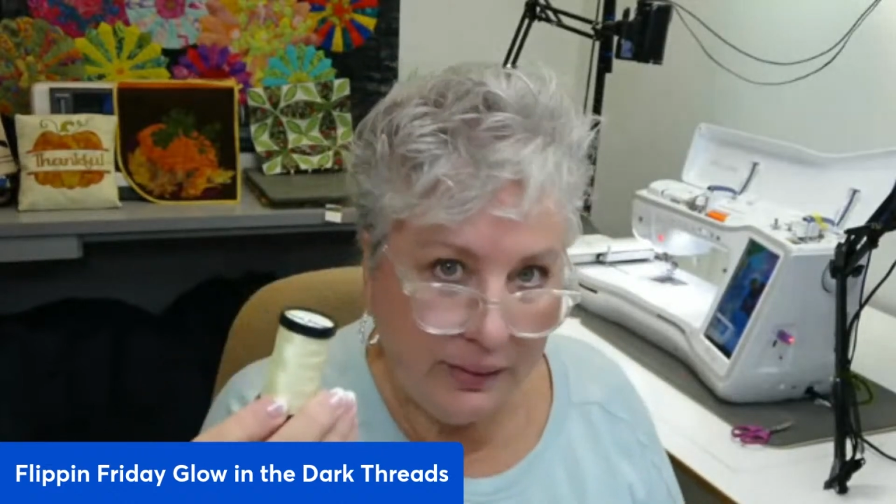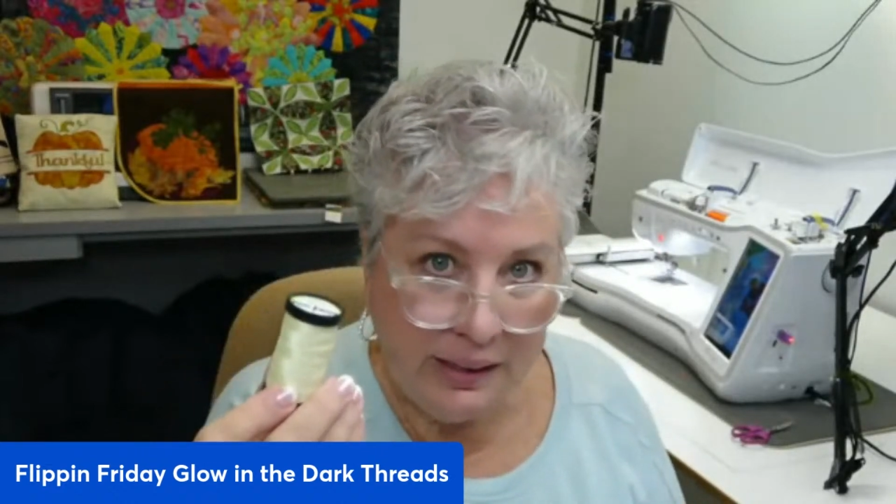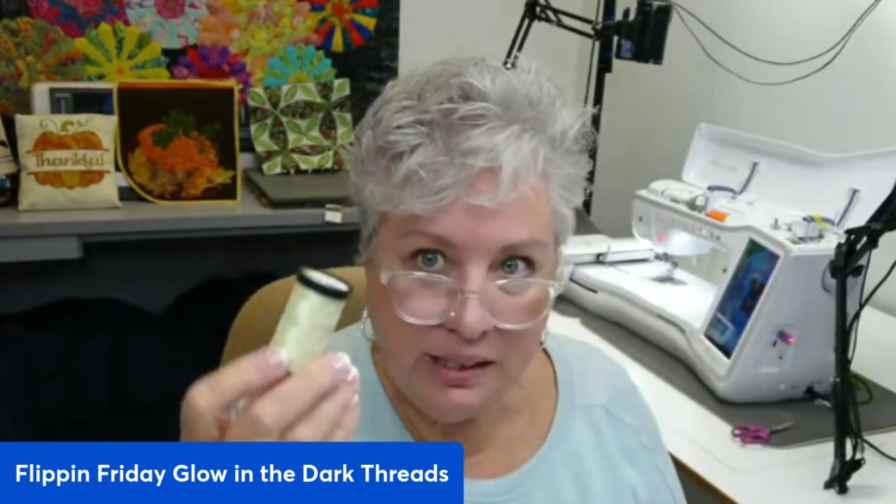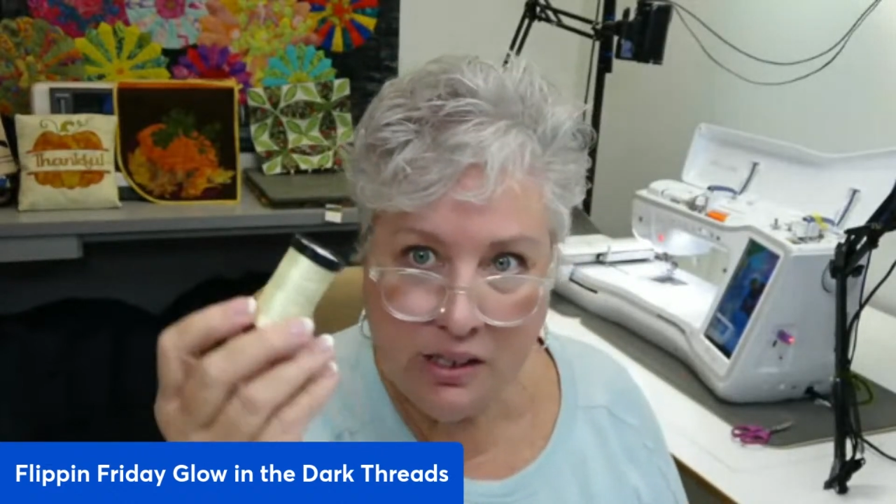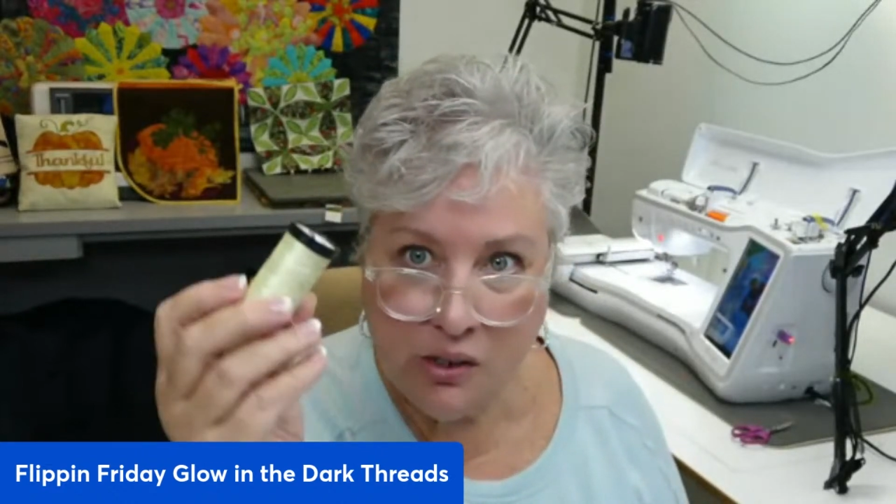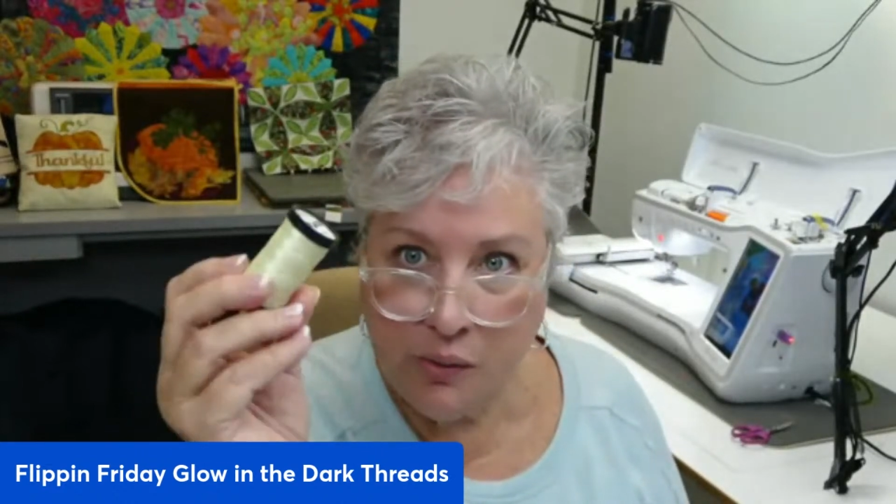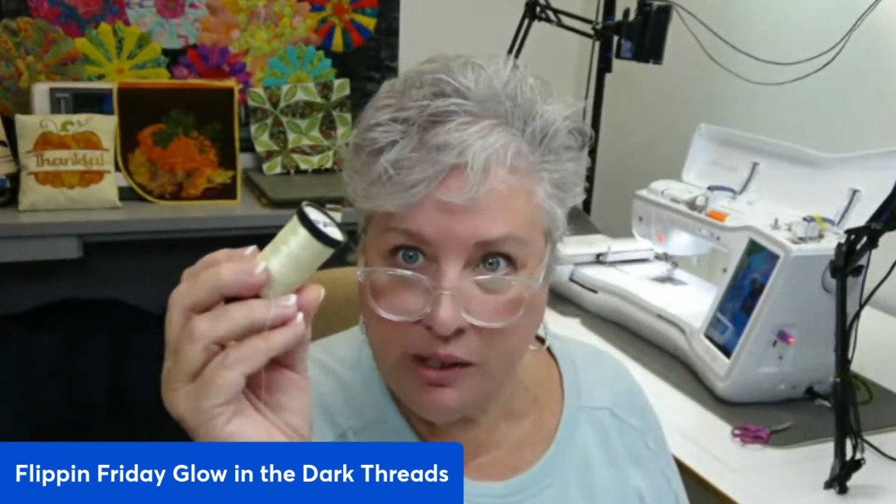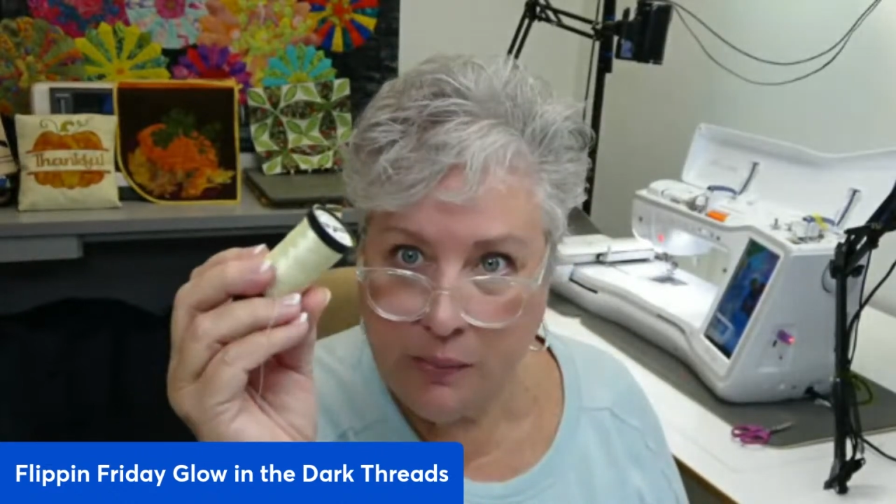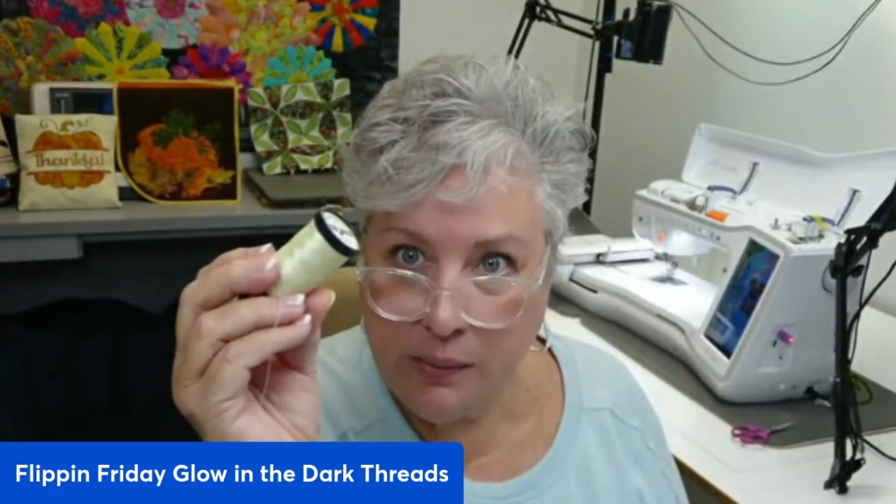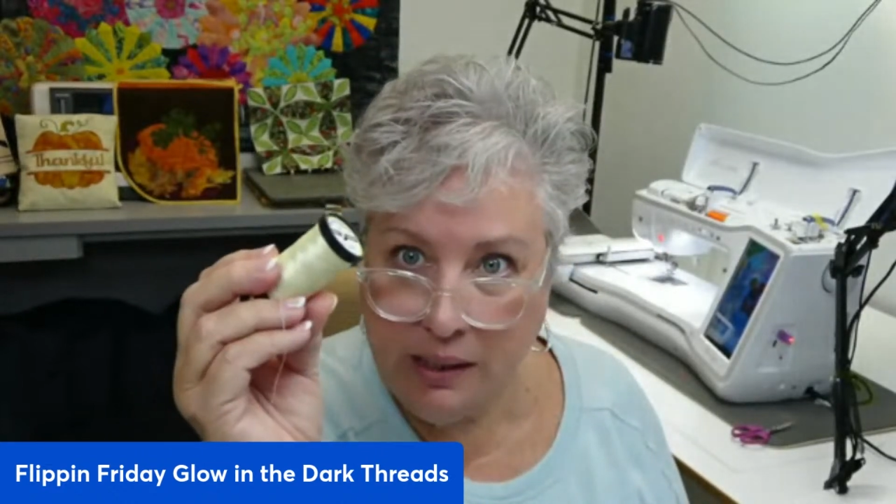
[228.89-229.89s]
This is going
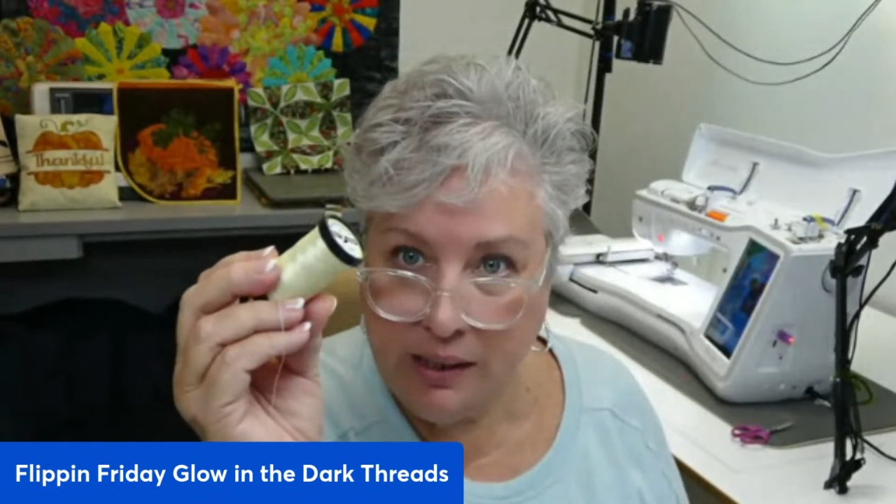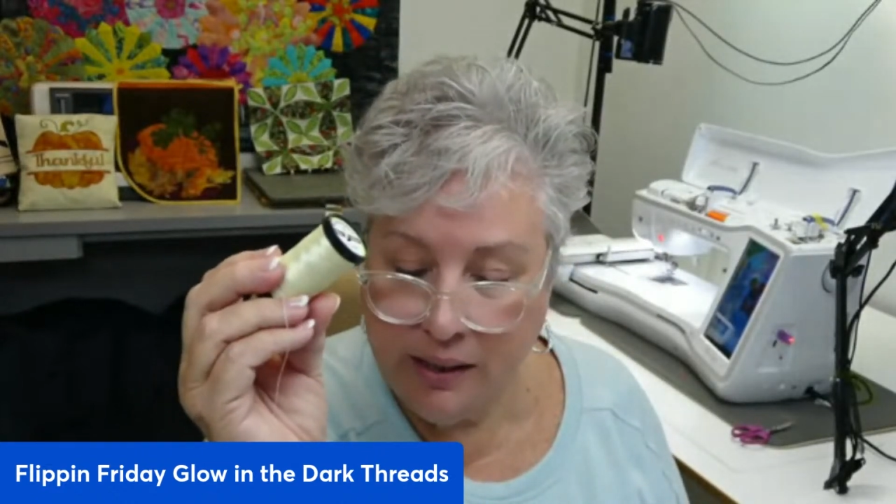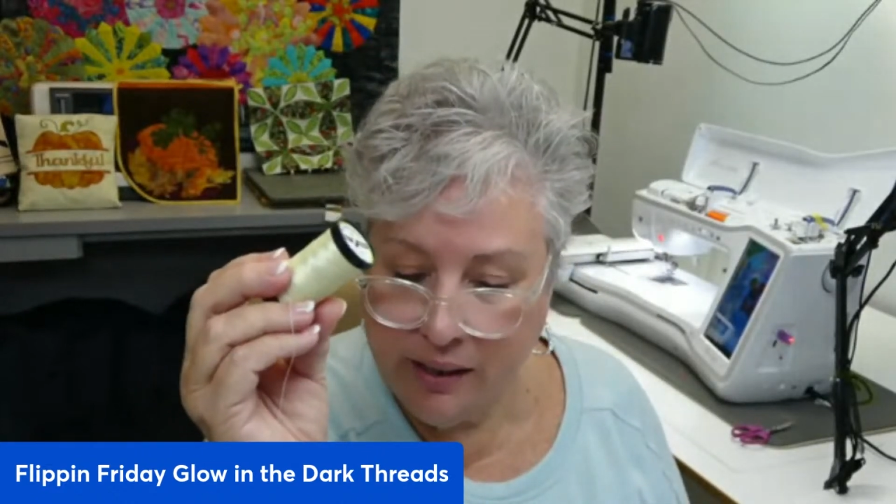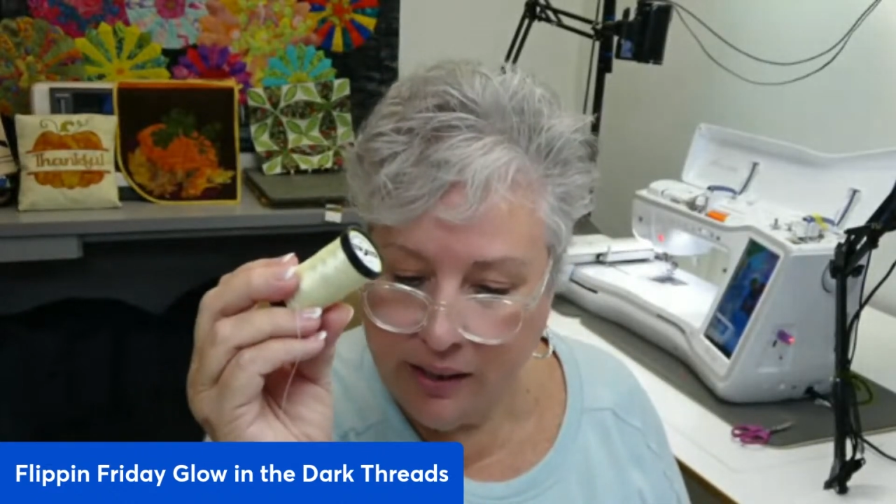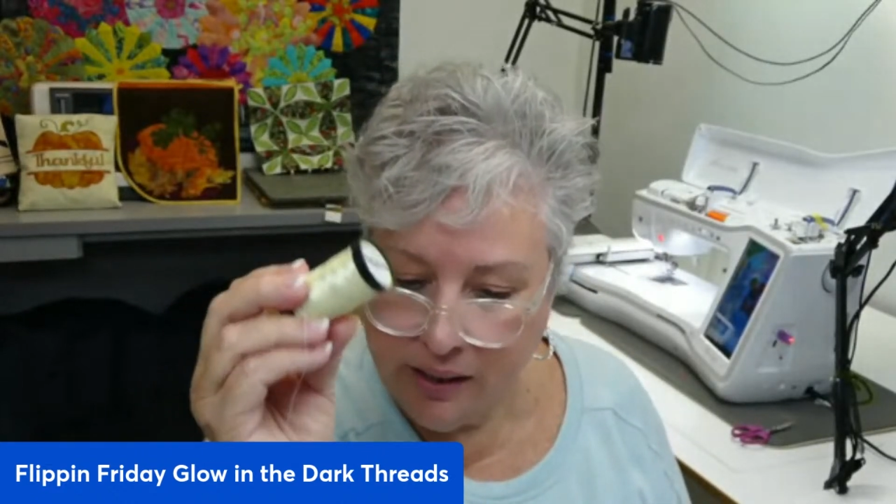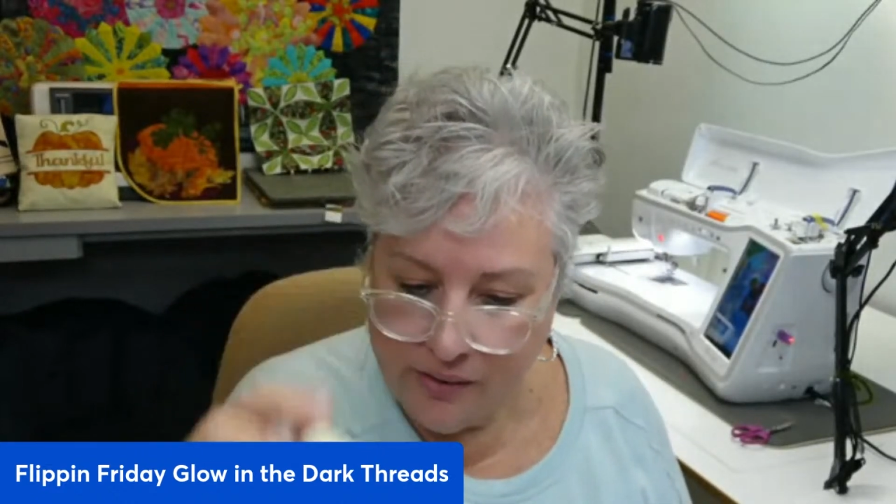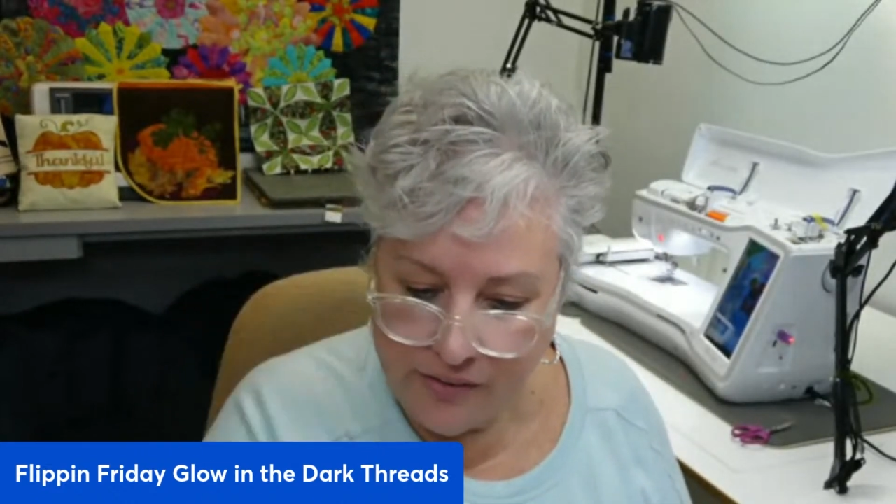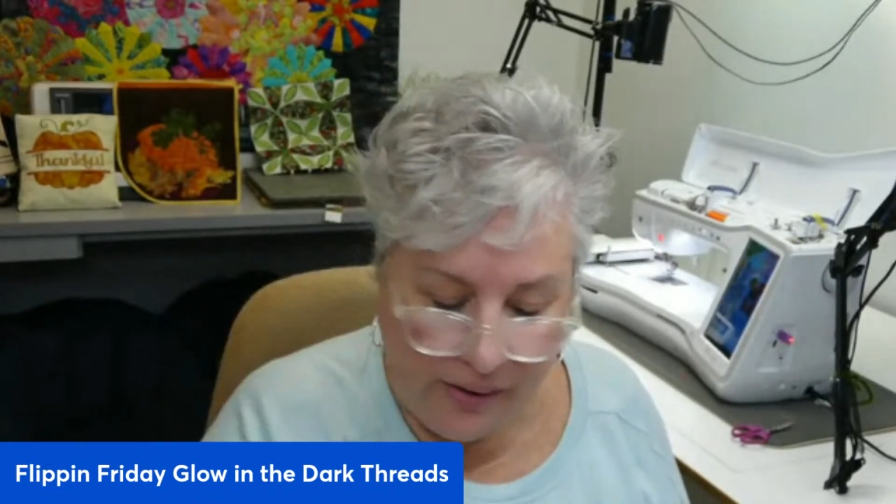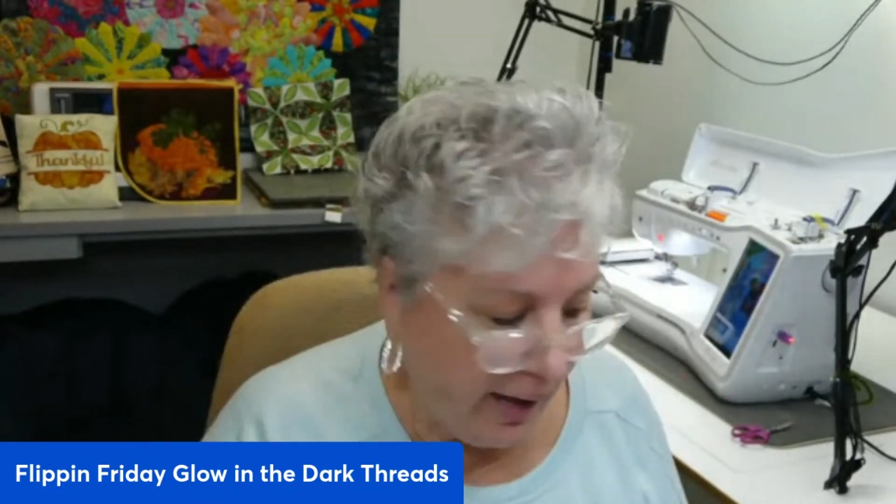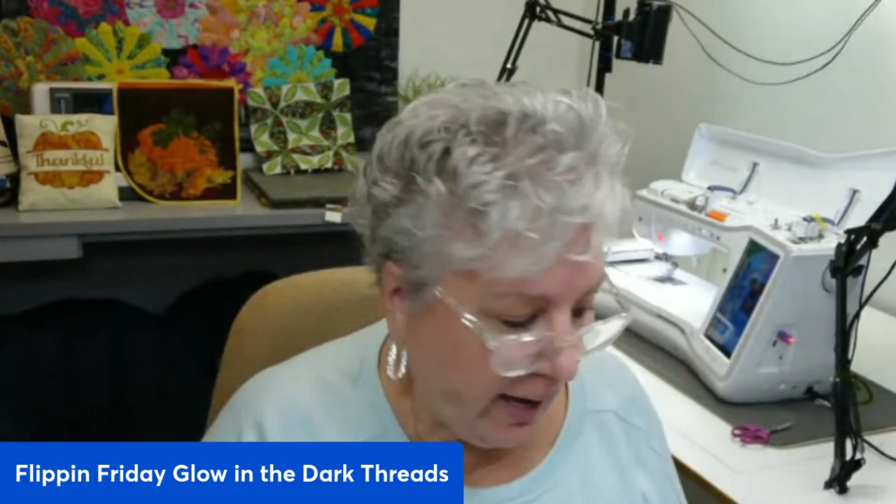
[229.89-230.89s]
to be
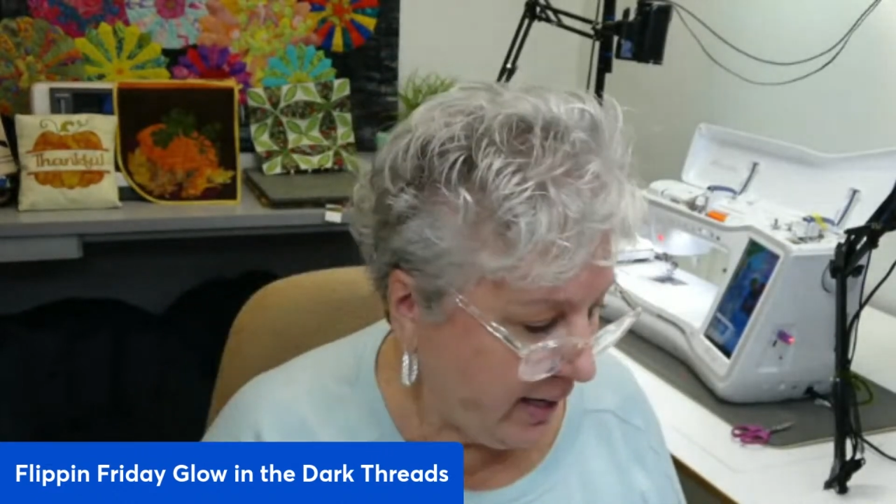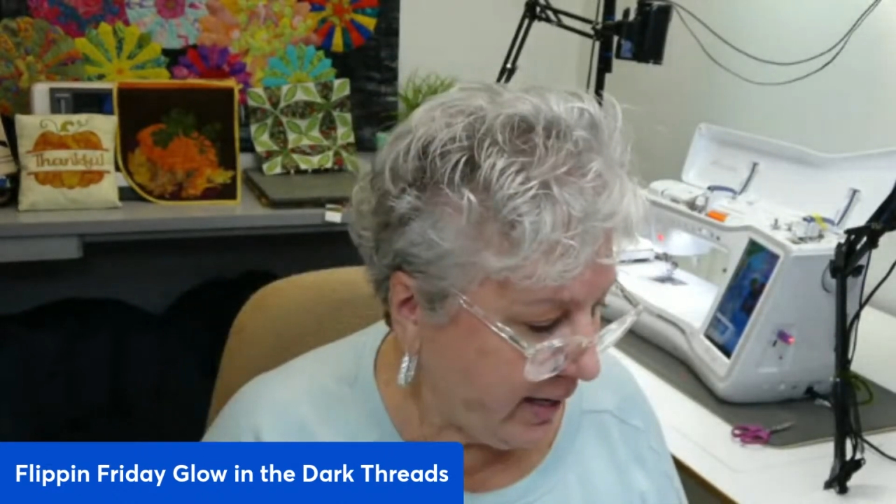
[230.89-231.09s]
fine.